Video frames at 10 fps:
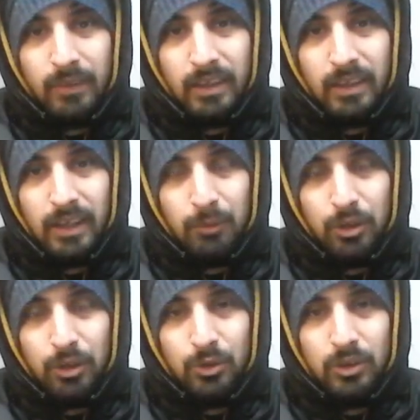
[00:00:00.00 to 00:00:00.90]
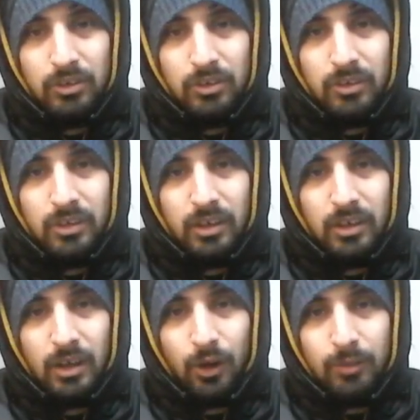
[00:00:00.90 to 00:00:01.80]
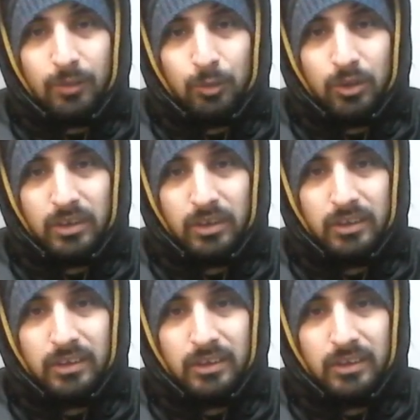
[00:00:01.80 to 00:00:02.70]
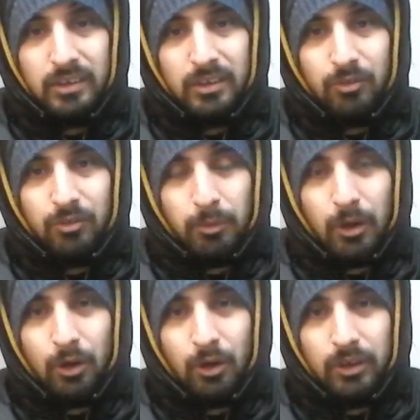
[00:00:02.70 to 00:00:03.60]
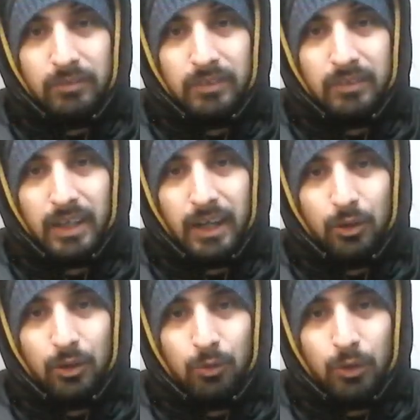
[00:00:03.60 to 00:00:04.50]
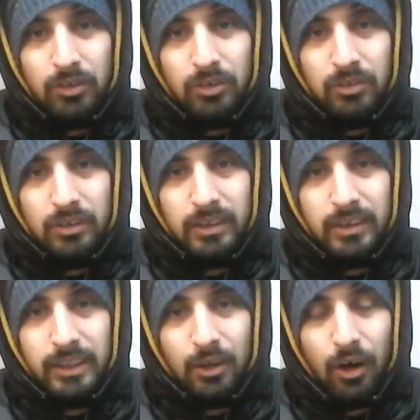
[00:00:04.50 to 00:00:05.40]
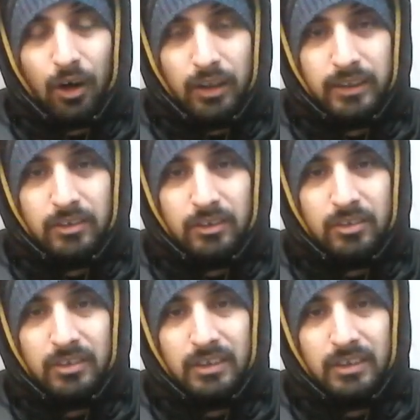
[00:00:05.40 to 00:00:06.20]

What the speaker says: I'm gonna do this a lot more from now on. I don't know what they call this.